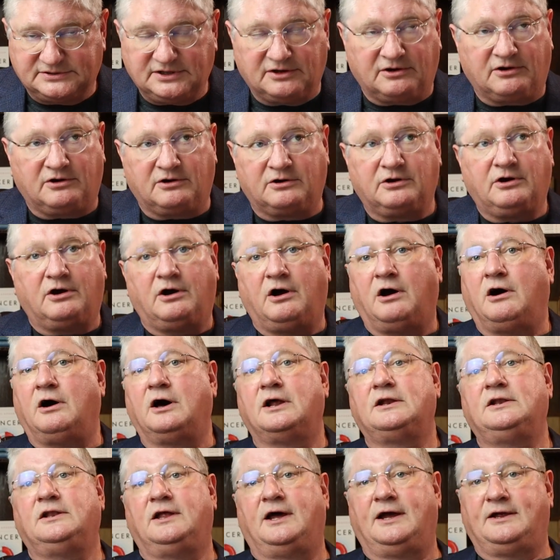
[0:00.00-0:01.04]
There are
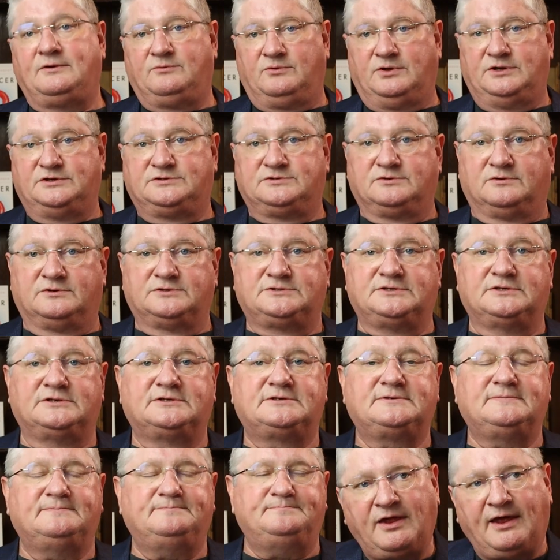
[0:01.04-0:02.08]
online
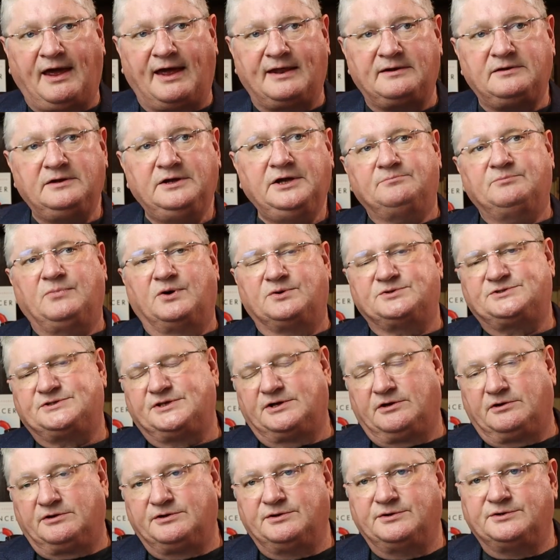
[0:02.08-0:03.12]
resources that
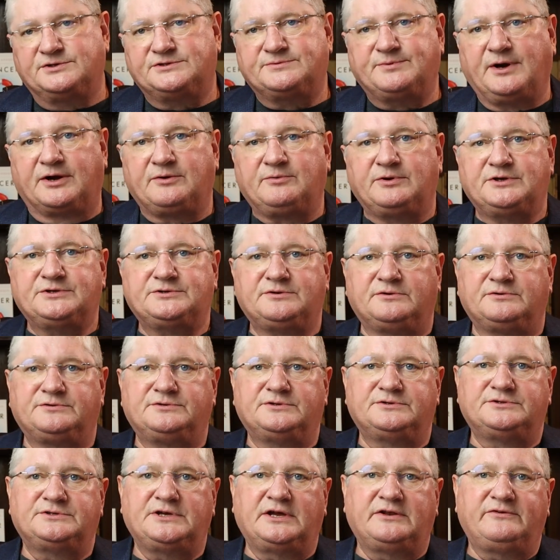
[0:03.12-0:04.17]
mostly are used by
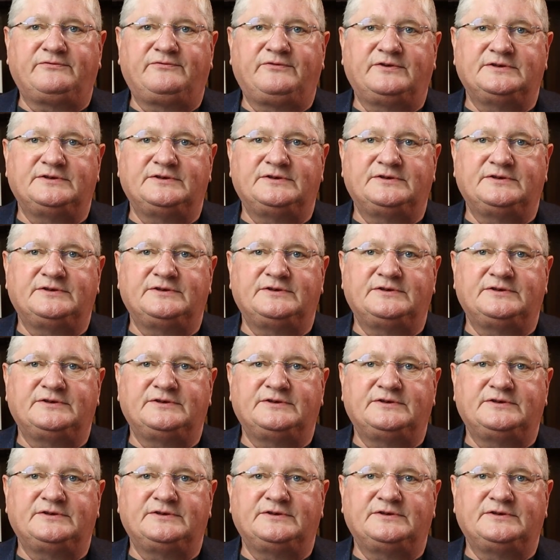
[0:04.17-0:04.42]
researchers and